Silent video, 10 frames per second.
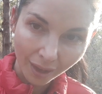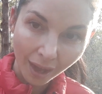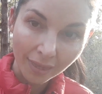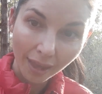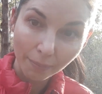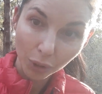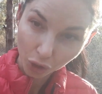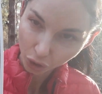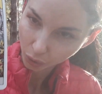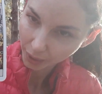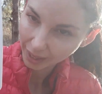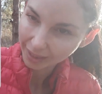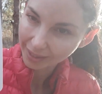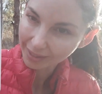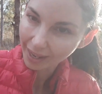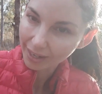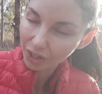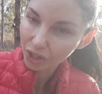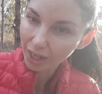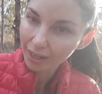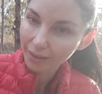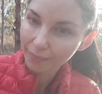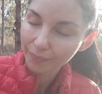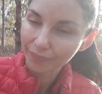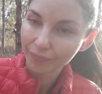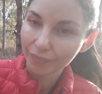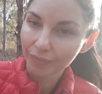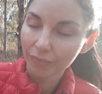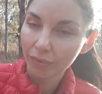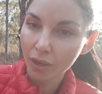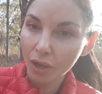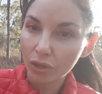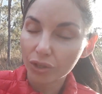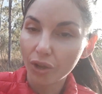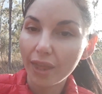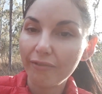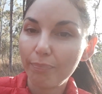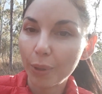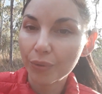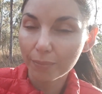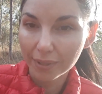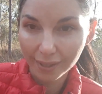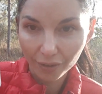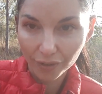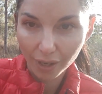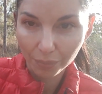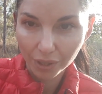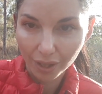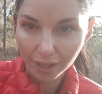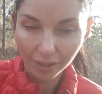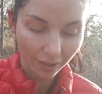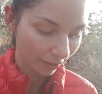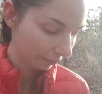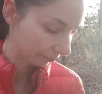And they're mature in this energy. So they've built themselves up to this.